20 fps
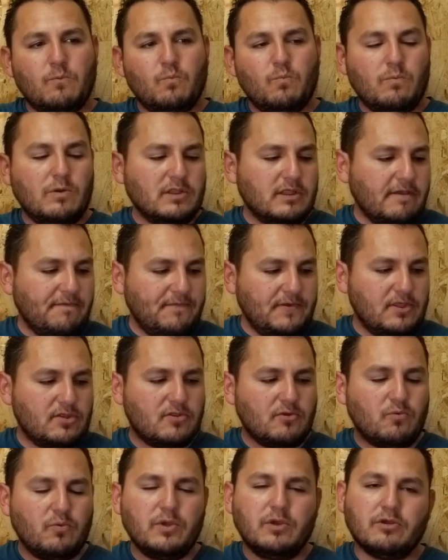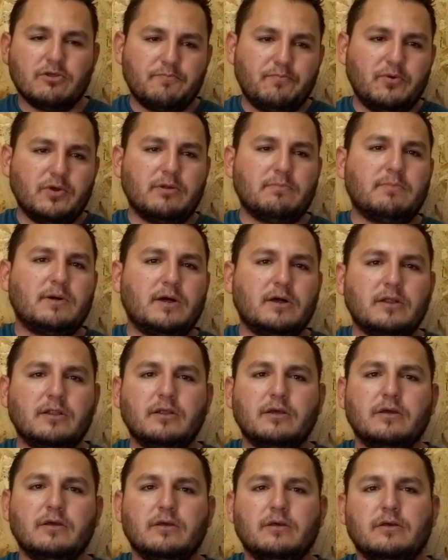Once I finish the wheels, put them
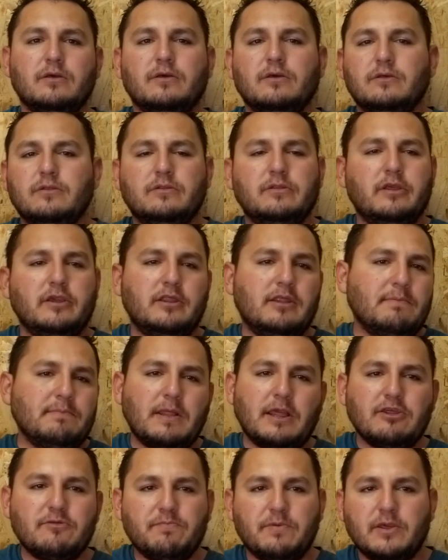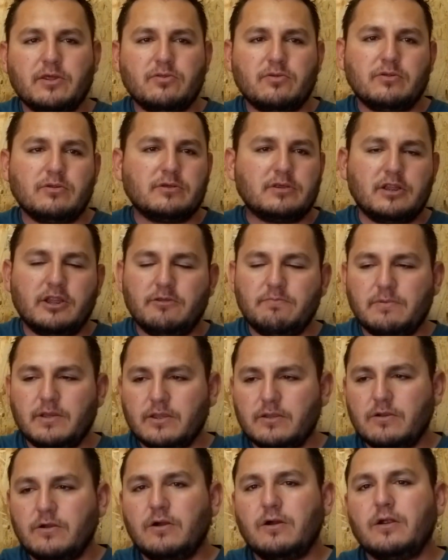on, take some nice pictures, clean my
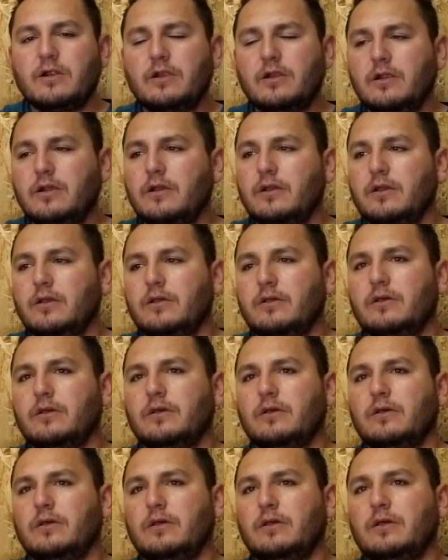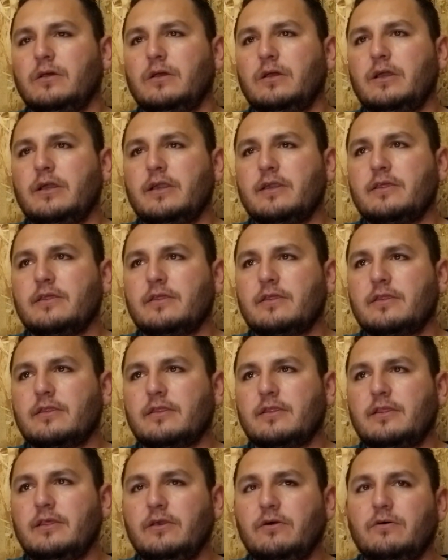car, I
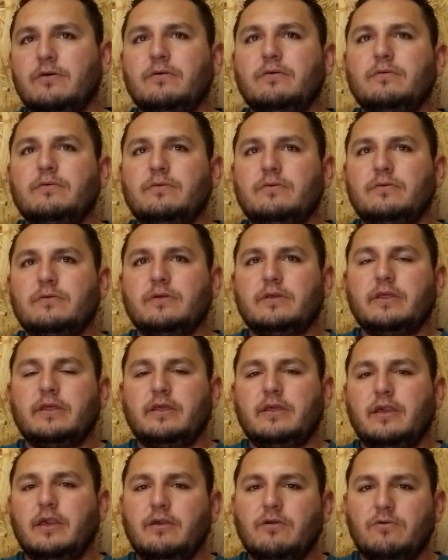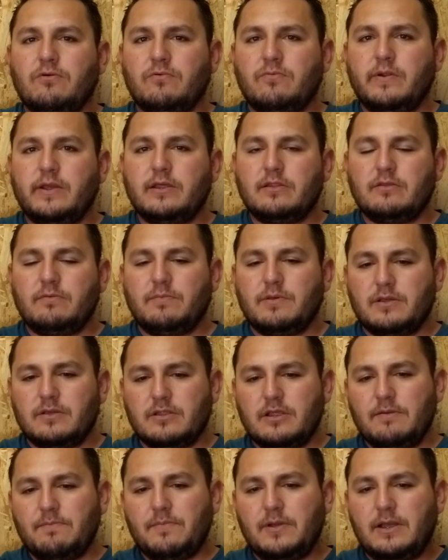still can't go racing
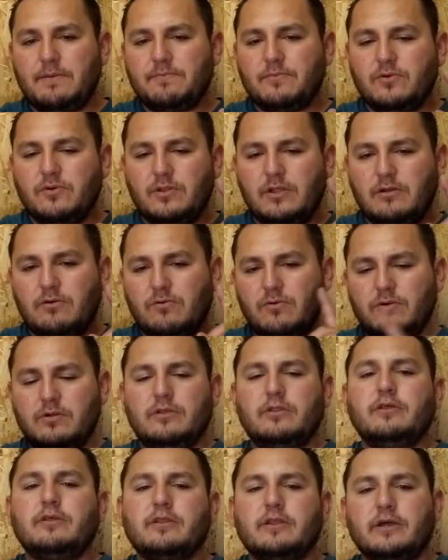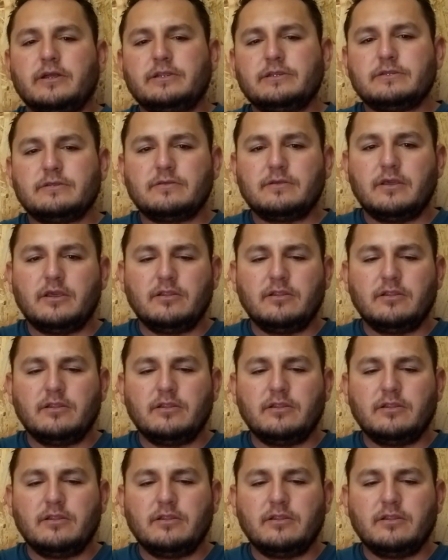because I'm going to order the studs.